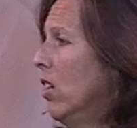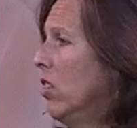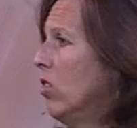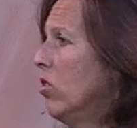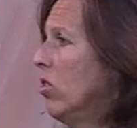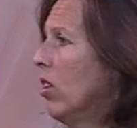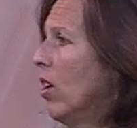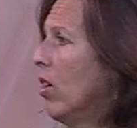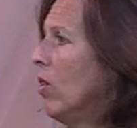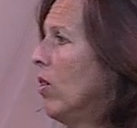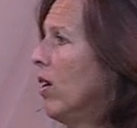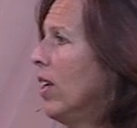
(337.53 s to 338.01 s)

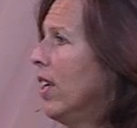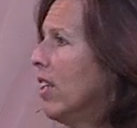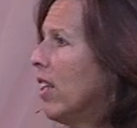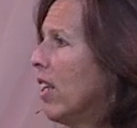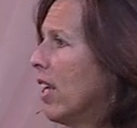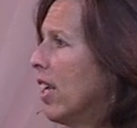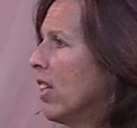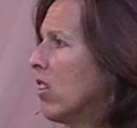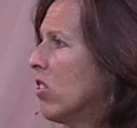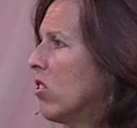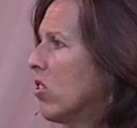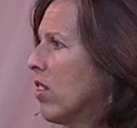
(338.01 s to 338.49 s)
So it,
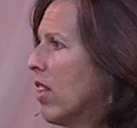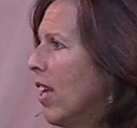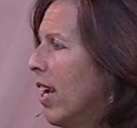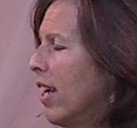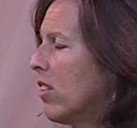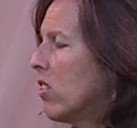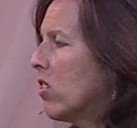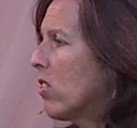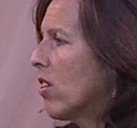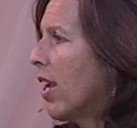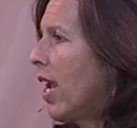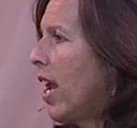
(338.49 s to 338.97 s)
it's
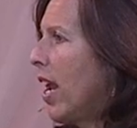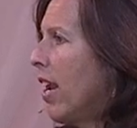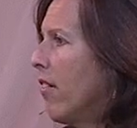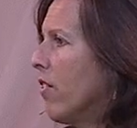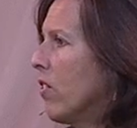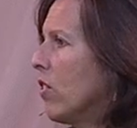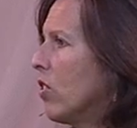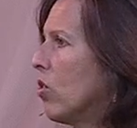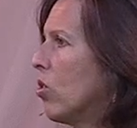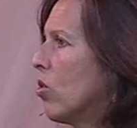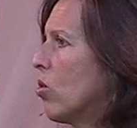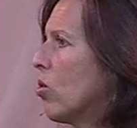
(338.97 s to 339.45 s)
that's kind
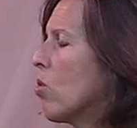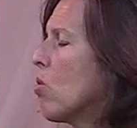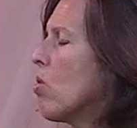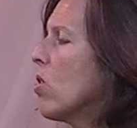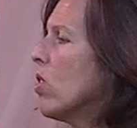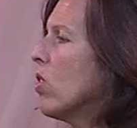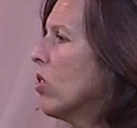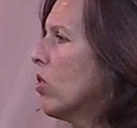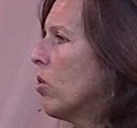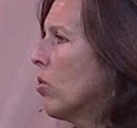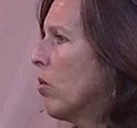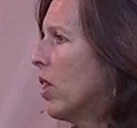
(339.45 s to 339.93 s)
of a
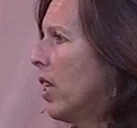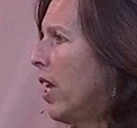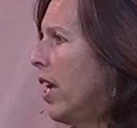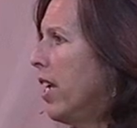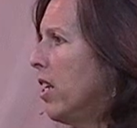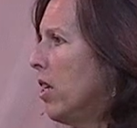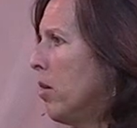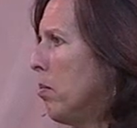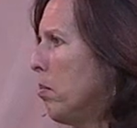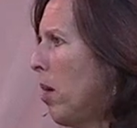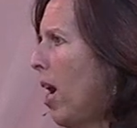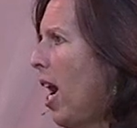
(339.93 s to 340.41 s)

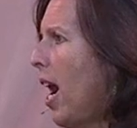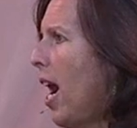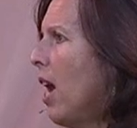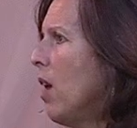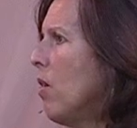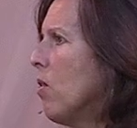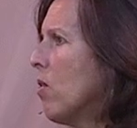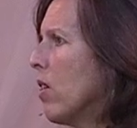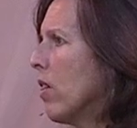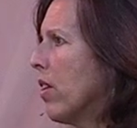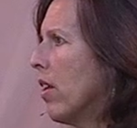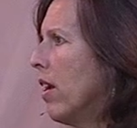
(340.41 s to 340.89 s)
source-related
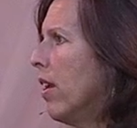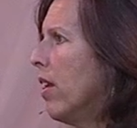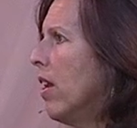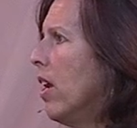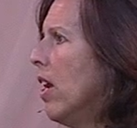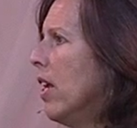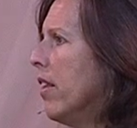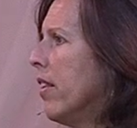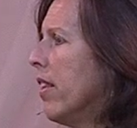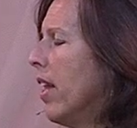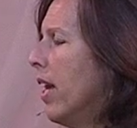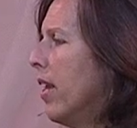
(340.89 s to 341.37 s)
power that
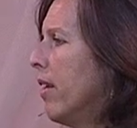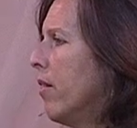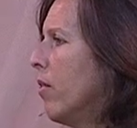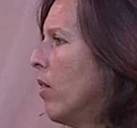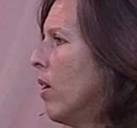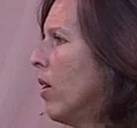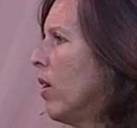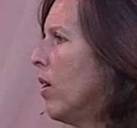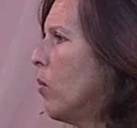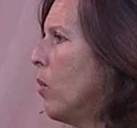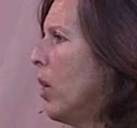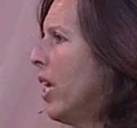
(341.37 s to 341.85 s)
that
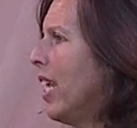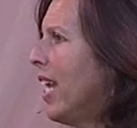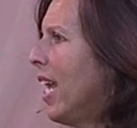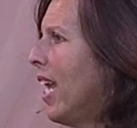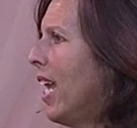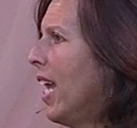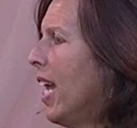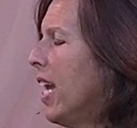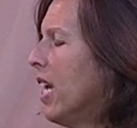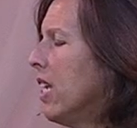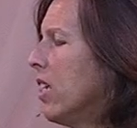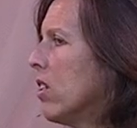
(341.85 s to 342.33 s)
we
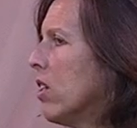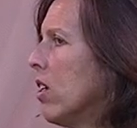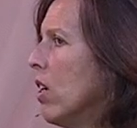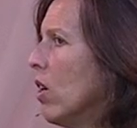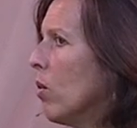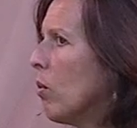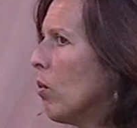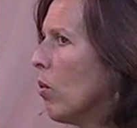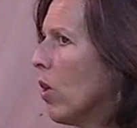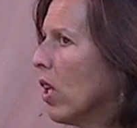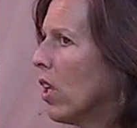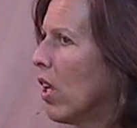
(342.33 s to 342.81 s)
can't
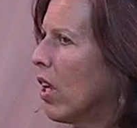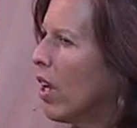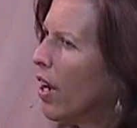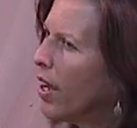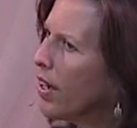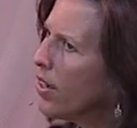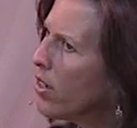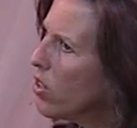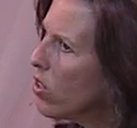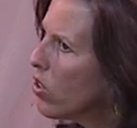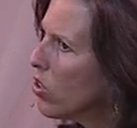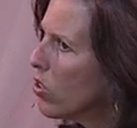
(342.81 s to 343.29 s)
really
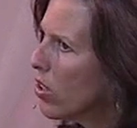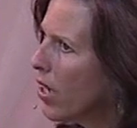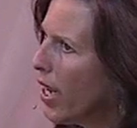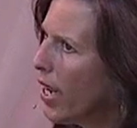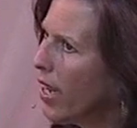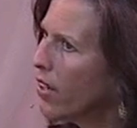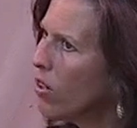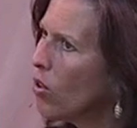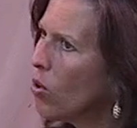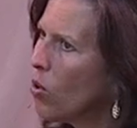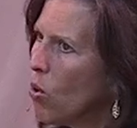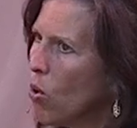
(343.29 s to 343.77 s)

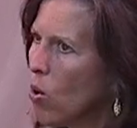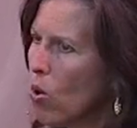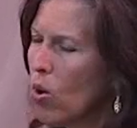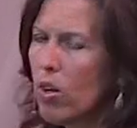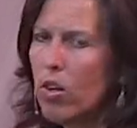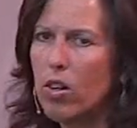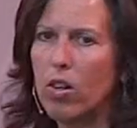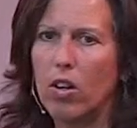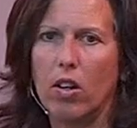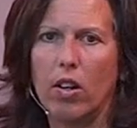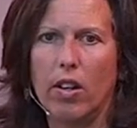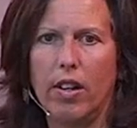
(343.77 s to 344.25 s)
understand
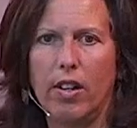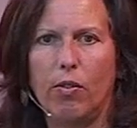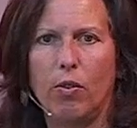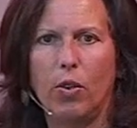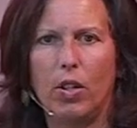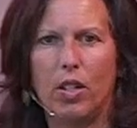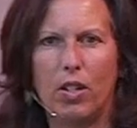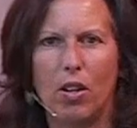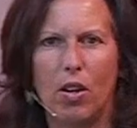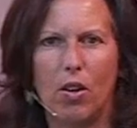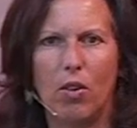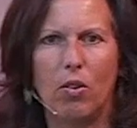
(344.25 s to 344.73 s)
order if
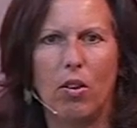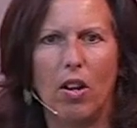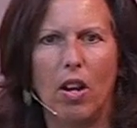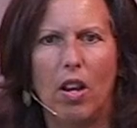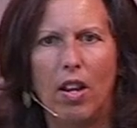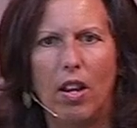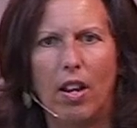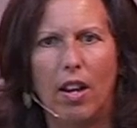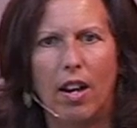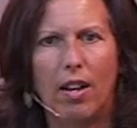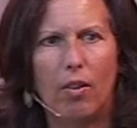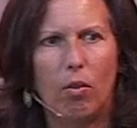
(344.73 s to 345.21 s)
we don't
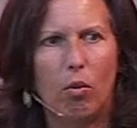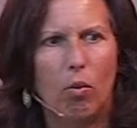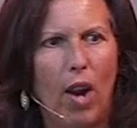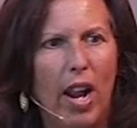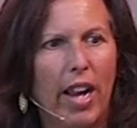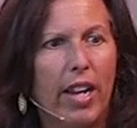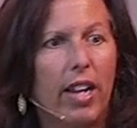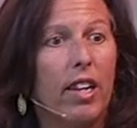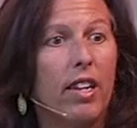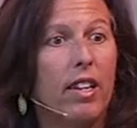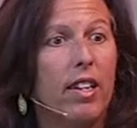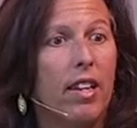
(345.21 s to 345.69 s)
uh,
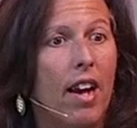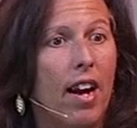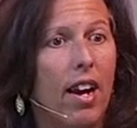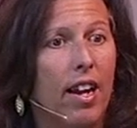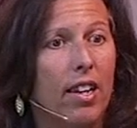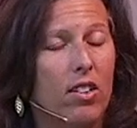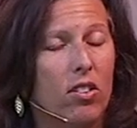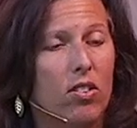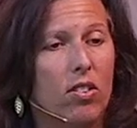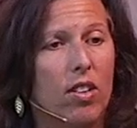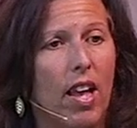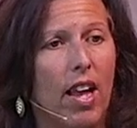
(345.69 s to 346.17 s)

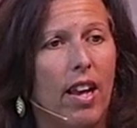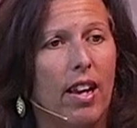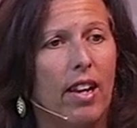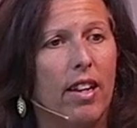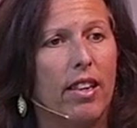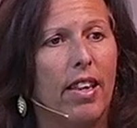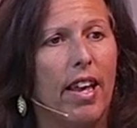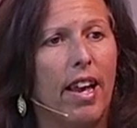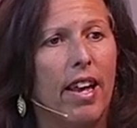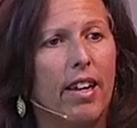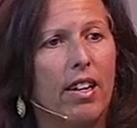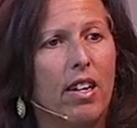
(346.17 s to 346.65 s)
recognize
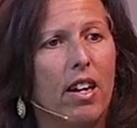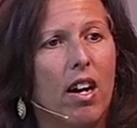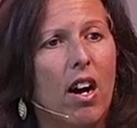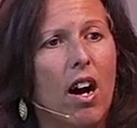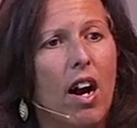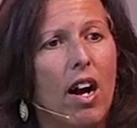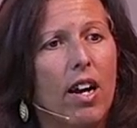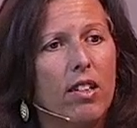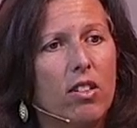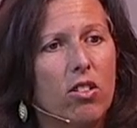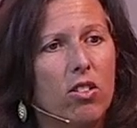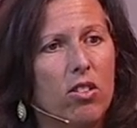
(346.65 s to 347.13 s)
that that
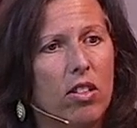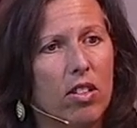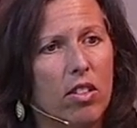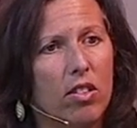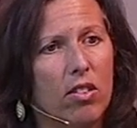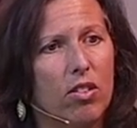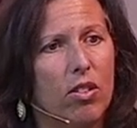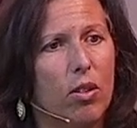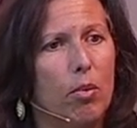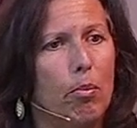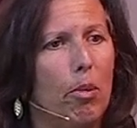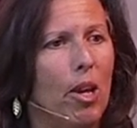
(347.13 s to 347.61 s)

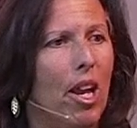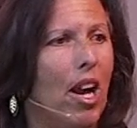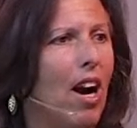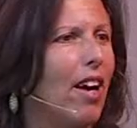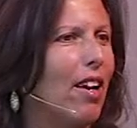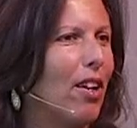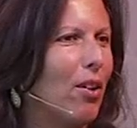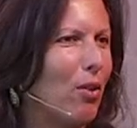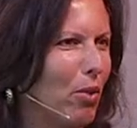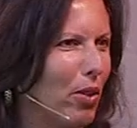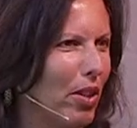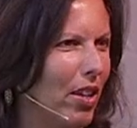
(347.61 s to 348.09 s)
constant
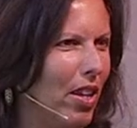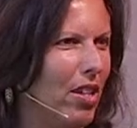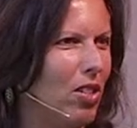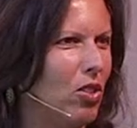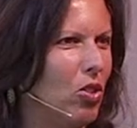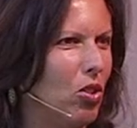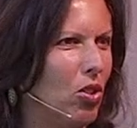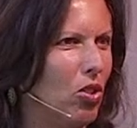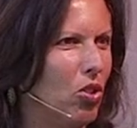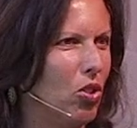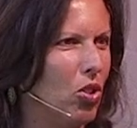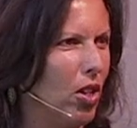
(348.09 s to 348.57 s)
symbiotic
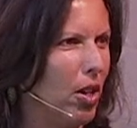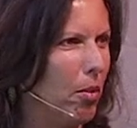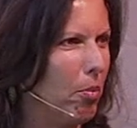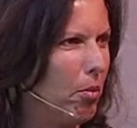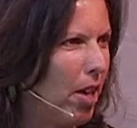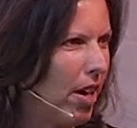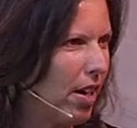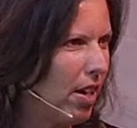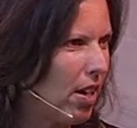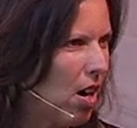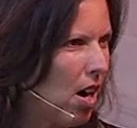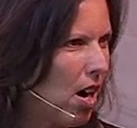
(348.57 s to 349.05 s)
relationship,
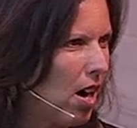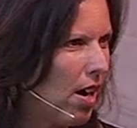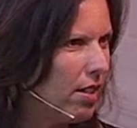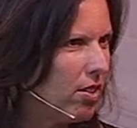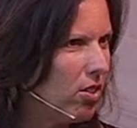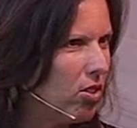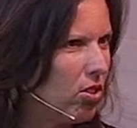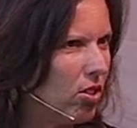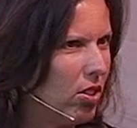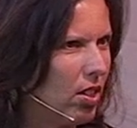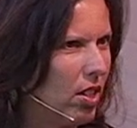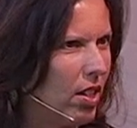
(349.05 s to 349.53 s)
that
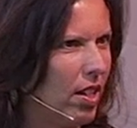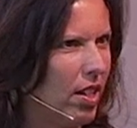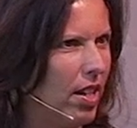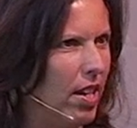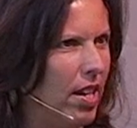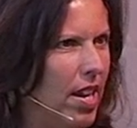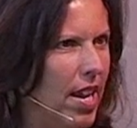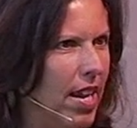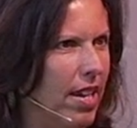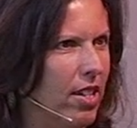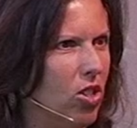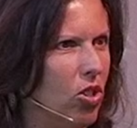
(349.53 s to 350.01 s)
constant
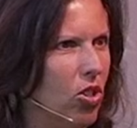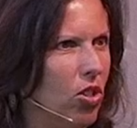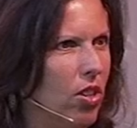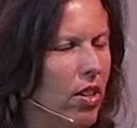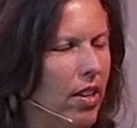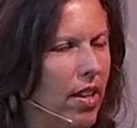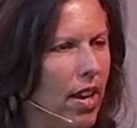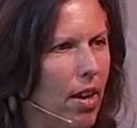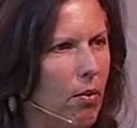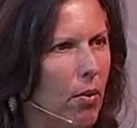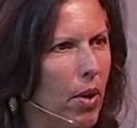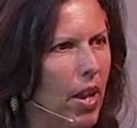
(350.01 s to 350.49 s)

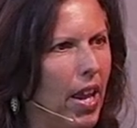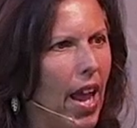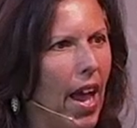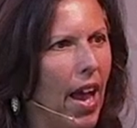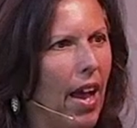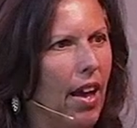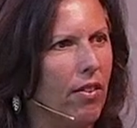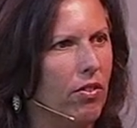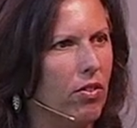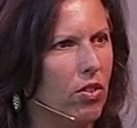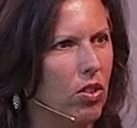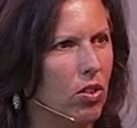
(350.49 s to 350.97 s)
connection that we
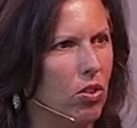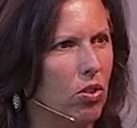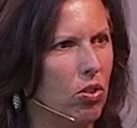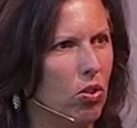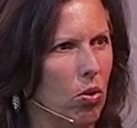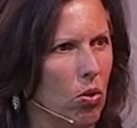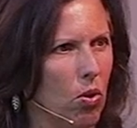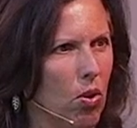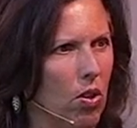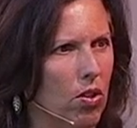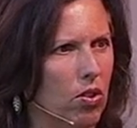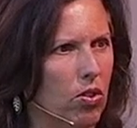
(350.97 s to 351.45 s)
have to
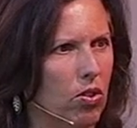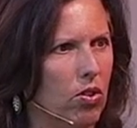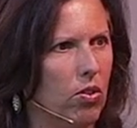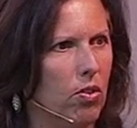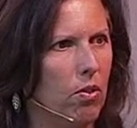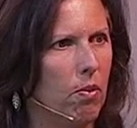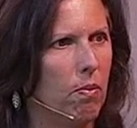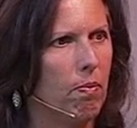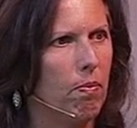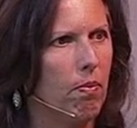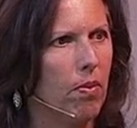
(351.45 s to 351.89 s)
source.